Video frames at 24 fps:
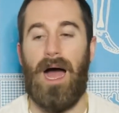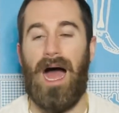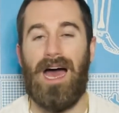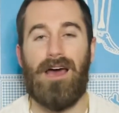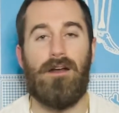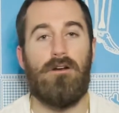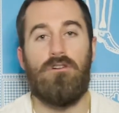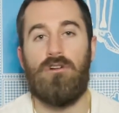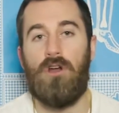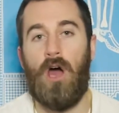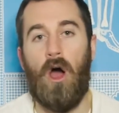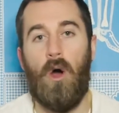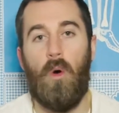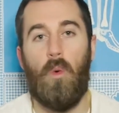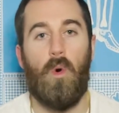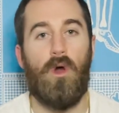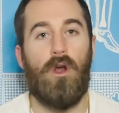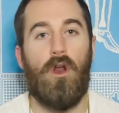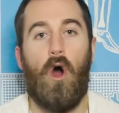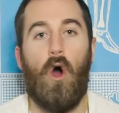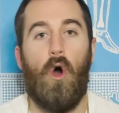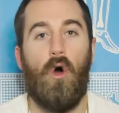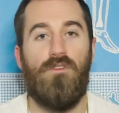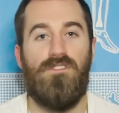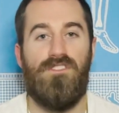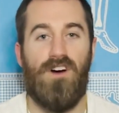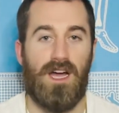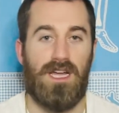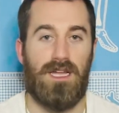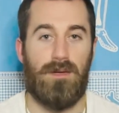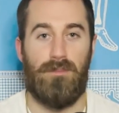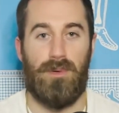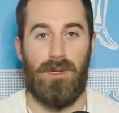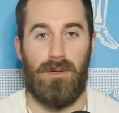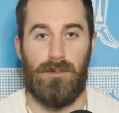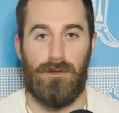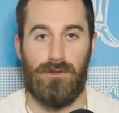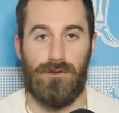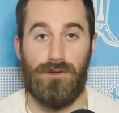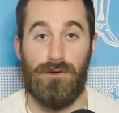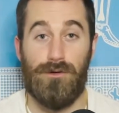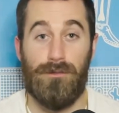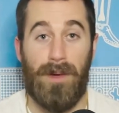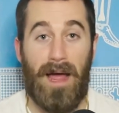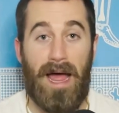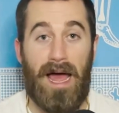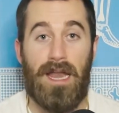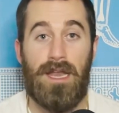I don't know. What do old fucking people
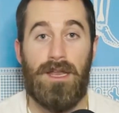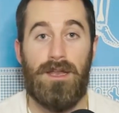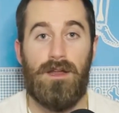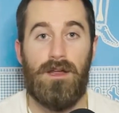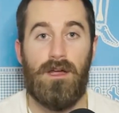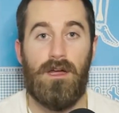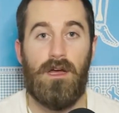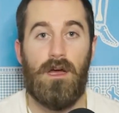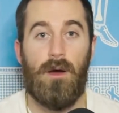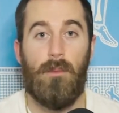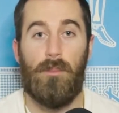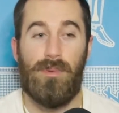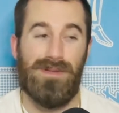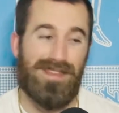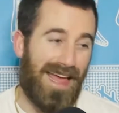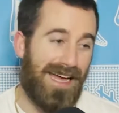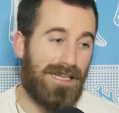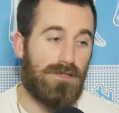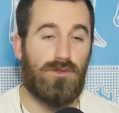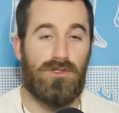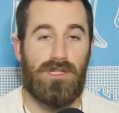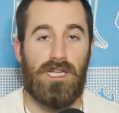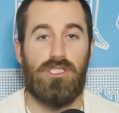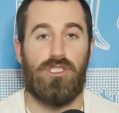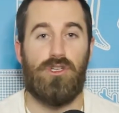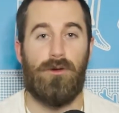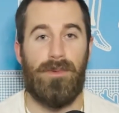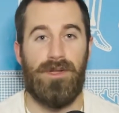do, man? But that's what they should